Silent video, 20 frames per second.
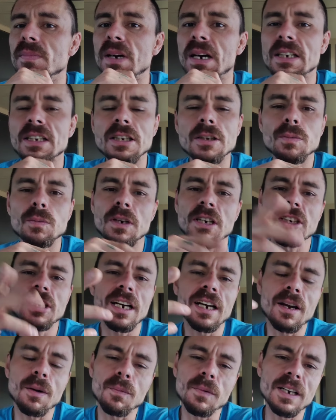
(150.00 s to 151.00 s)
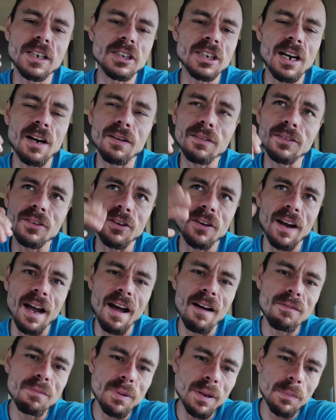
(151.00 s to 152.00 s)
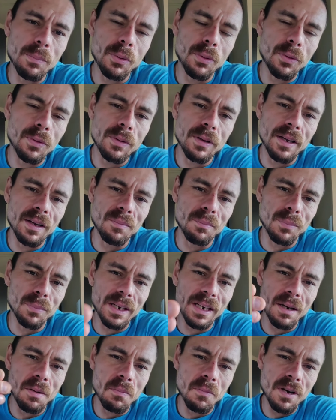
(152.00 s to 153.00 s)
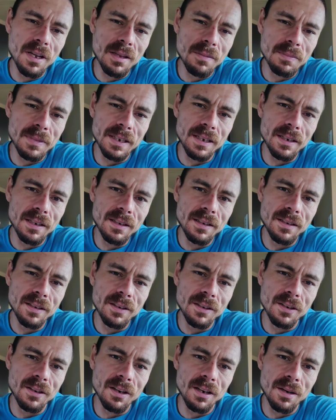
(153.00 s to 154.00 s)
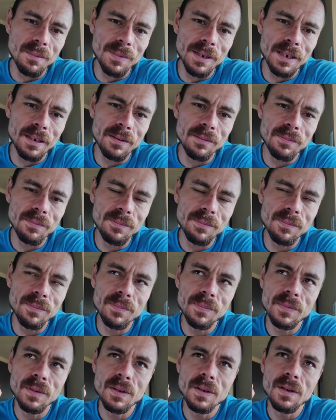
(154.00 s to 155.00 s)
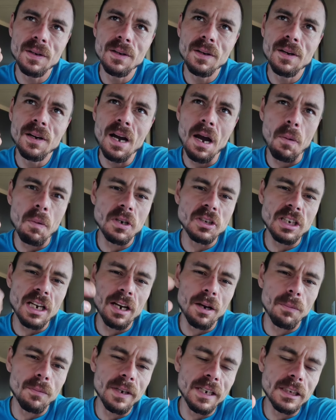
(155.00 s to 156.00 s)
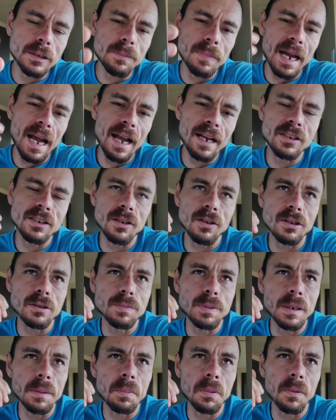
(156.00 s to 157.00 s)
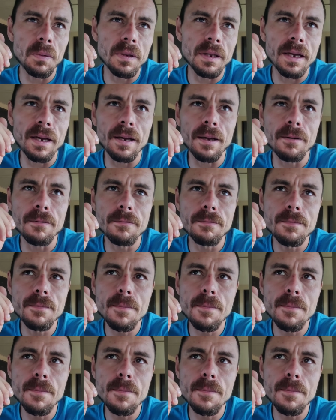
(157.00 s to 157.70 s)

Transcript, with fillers: I just wish I could reach out and grab people and bring them with me. You know what I mean? I wish I could reach back to those people that